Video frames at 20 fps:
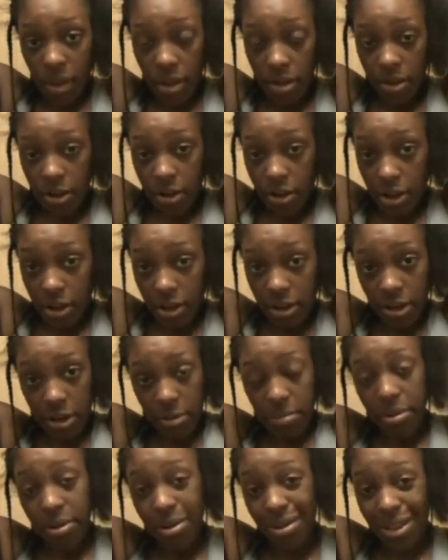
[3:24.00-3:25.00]
you're
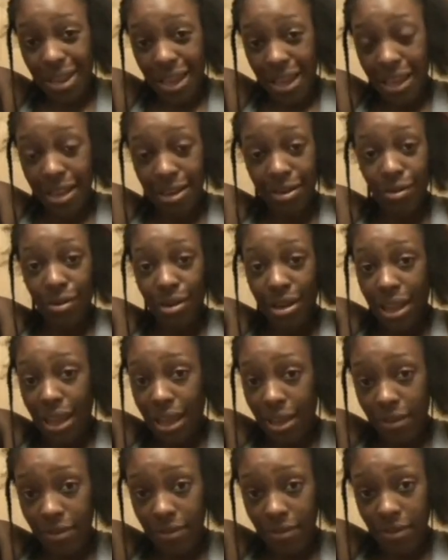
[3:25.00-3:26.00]
pulling it, and you can
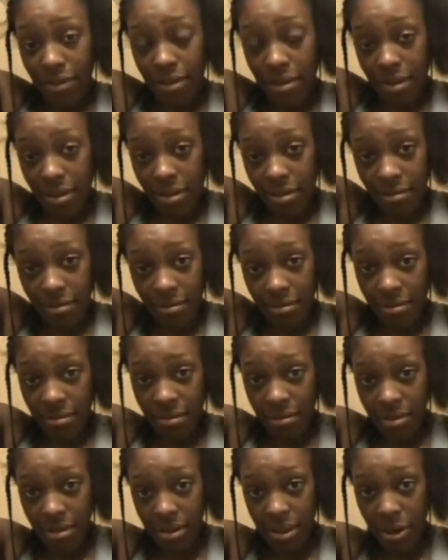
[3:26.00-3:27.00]
have
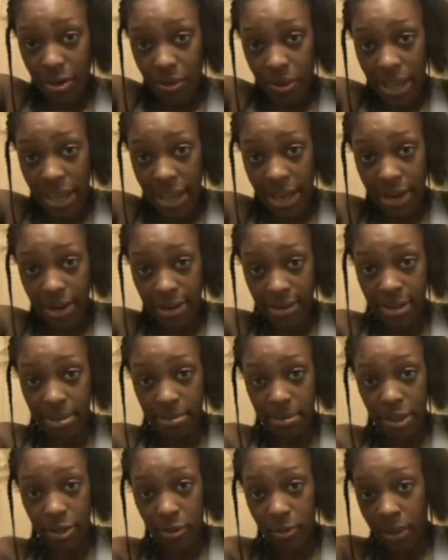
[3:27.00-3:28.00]
little hairs in
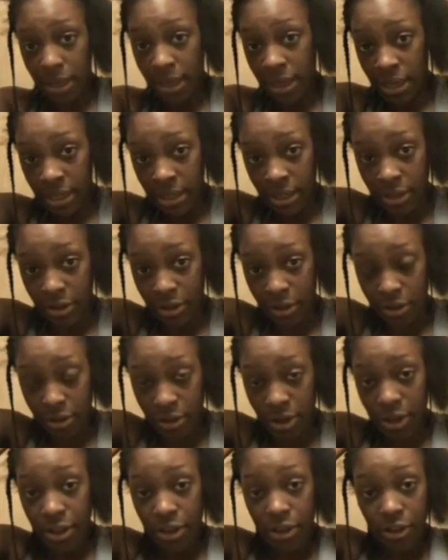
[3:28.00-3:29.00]
between
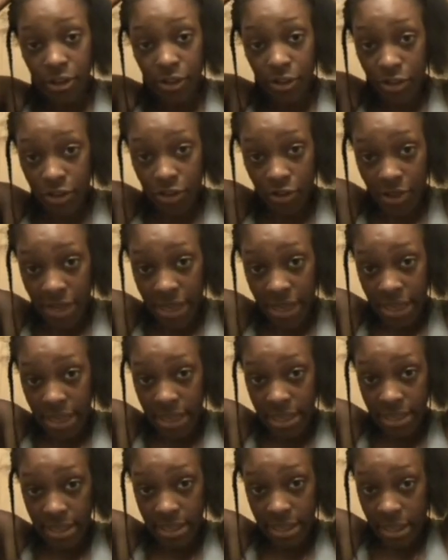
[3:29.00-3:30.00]
your
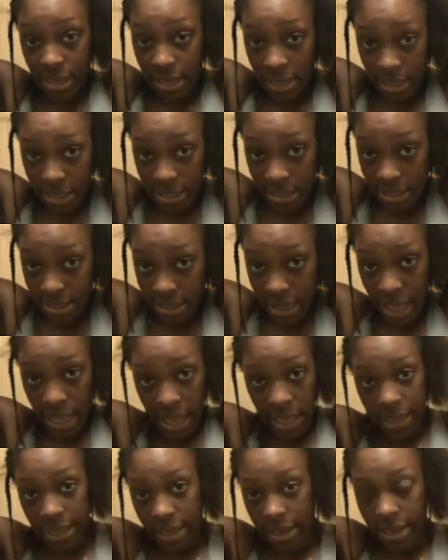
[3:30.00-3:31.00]
strands, and it can
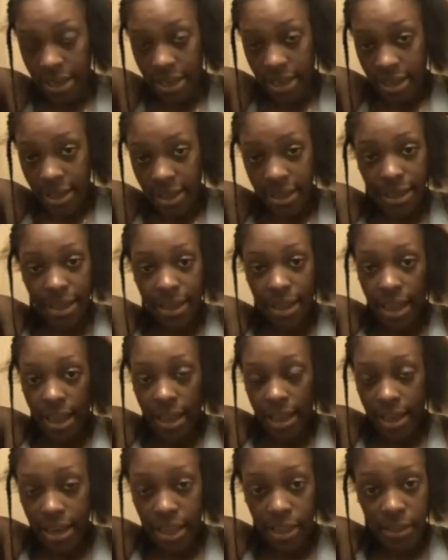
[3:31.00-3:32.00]
snag, and
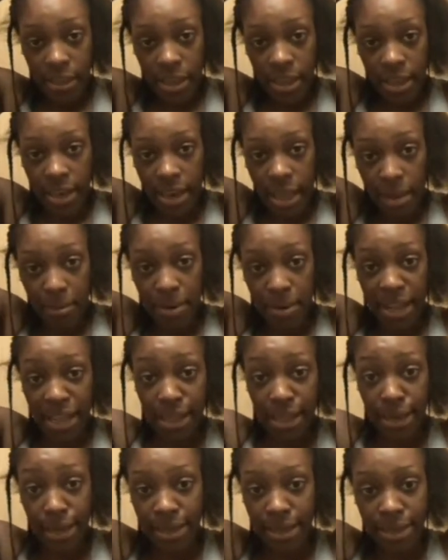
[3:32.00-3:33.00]
anything can happen
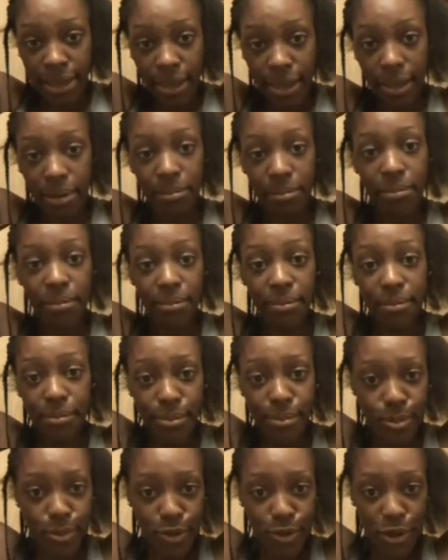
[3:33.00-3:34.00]
at any time.
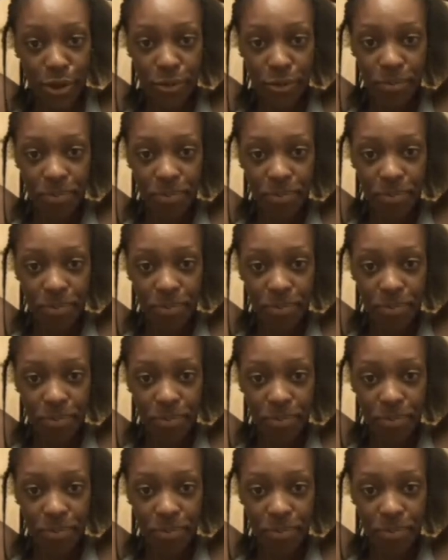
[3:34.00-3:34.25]
So